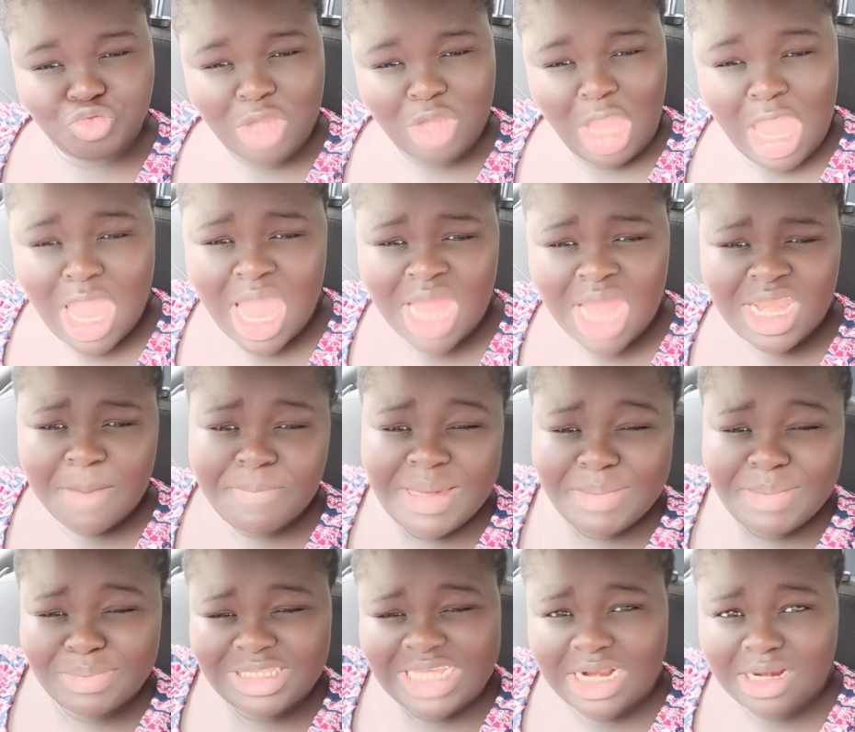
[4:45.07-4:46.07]
And then people
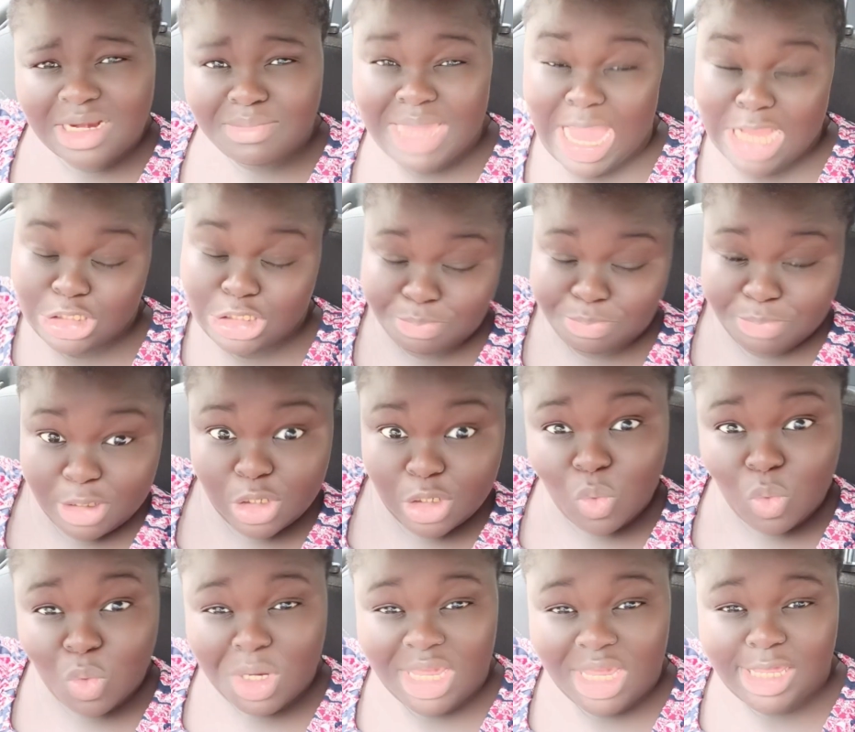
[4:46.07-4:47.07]
telling me I should put a
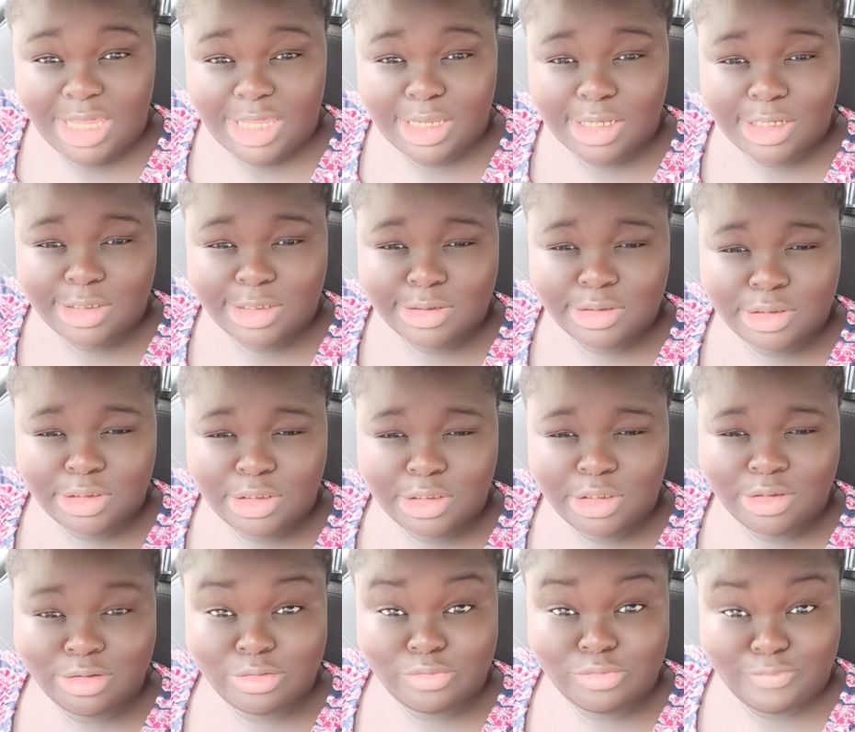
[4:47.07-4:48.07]
wig.
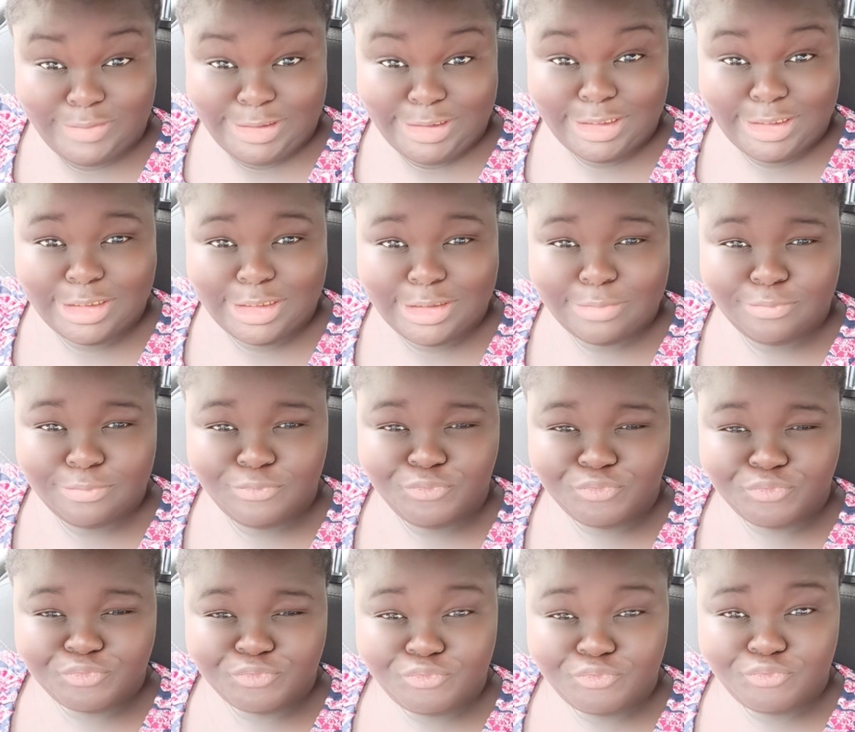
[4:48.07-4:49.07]
Really?
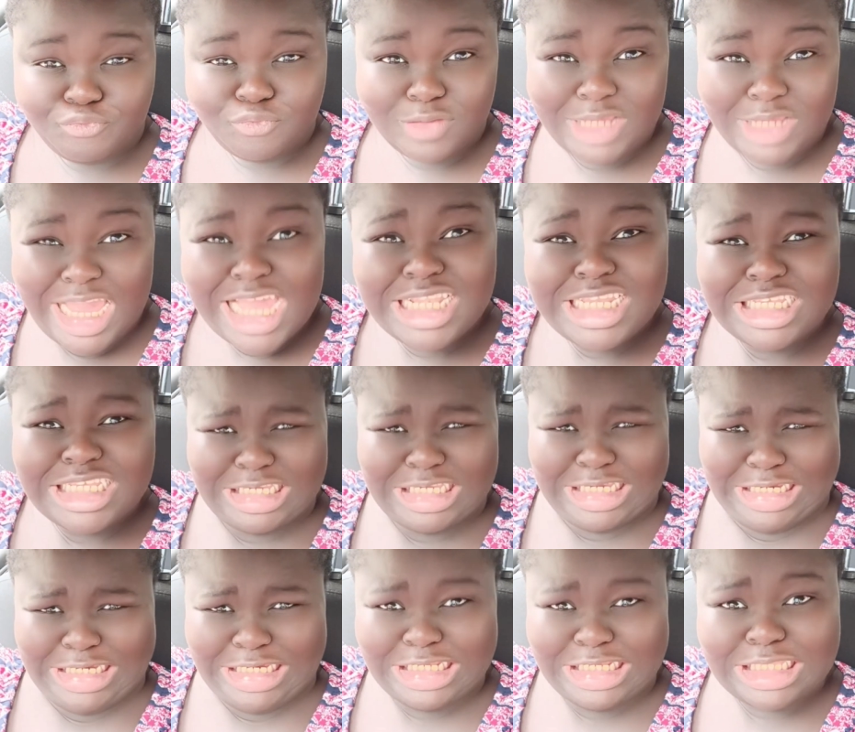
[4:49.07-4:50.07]
In this
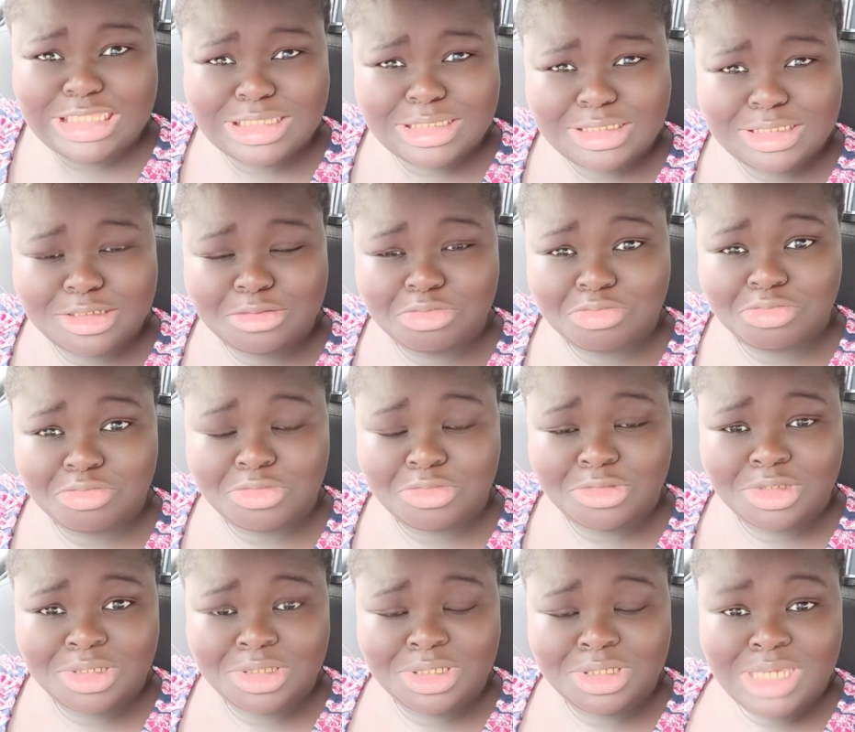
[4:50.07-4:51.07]
heat.
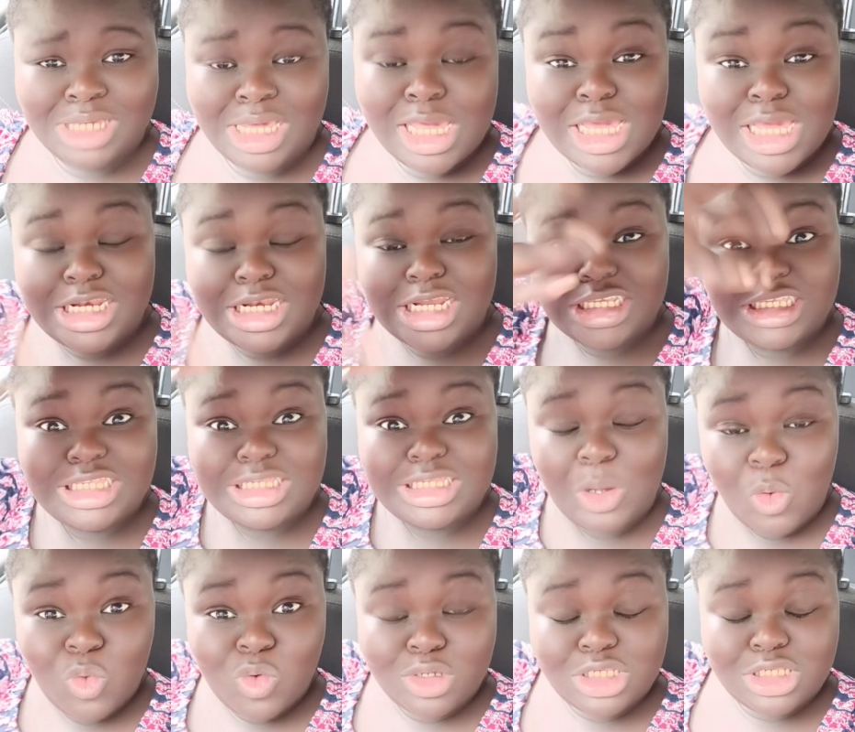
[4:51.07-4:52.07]
In this
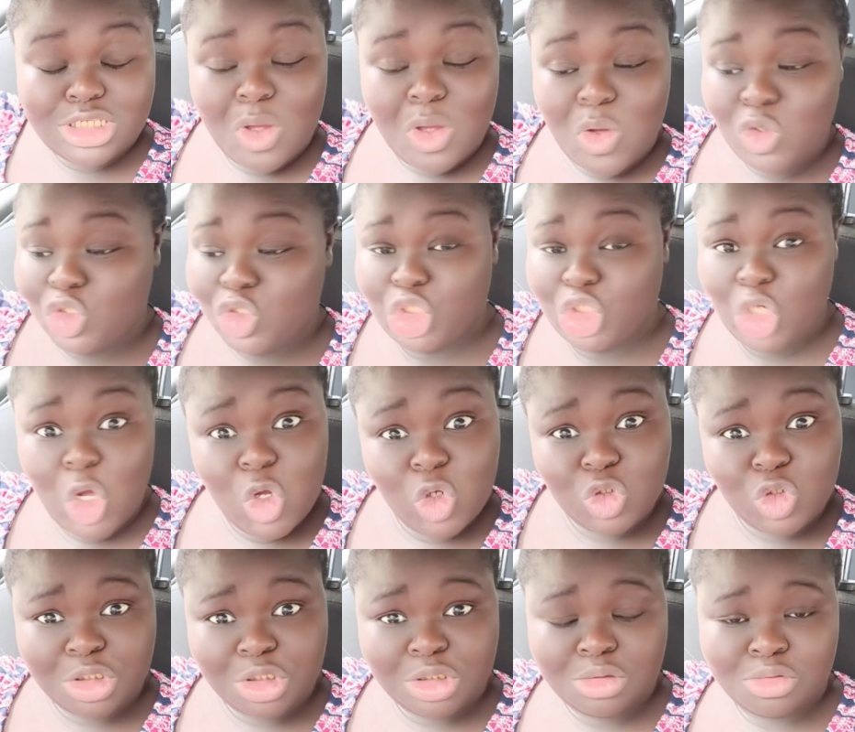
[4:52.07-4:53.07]
June.
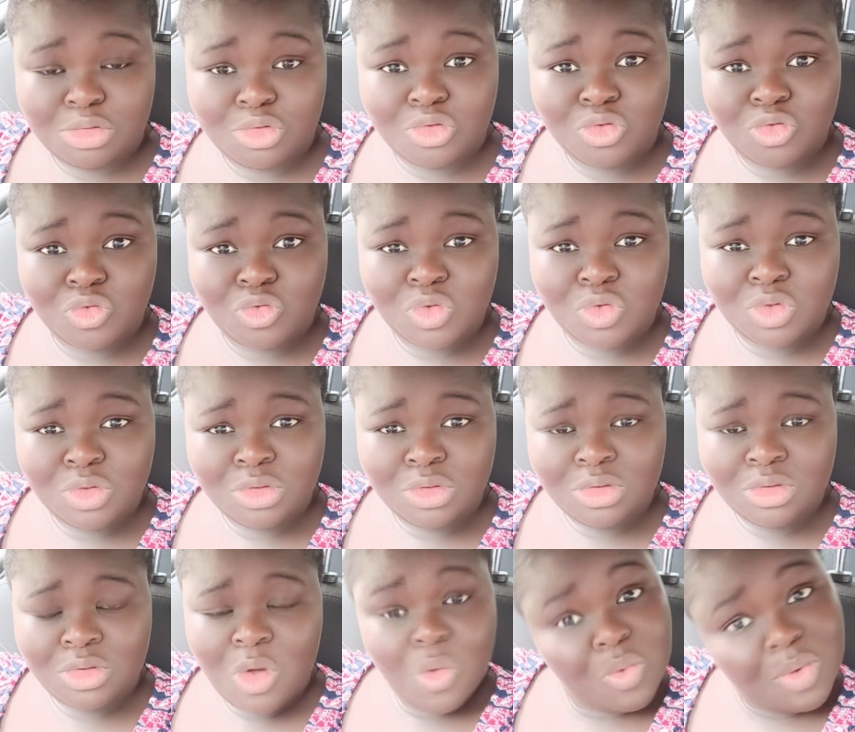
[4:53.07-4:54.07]

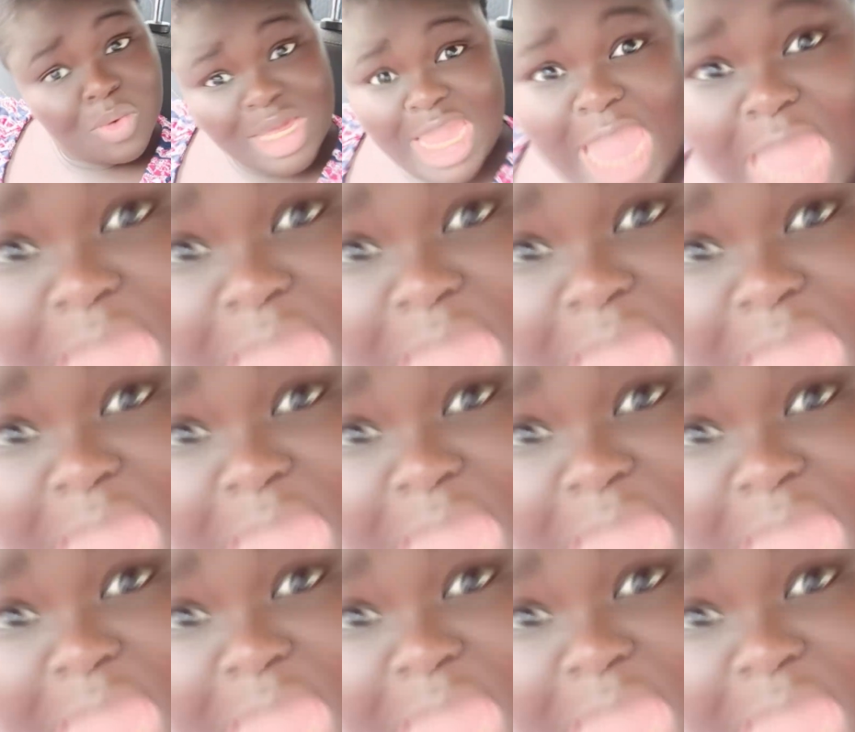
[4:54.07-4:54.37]
Weird.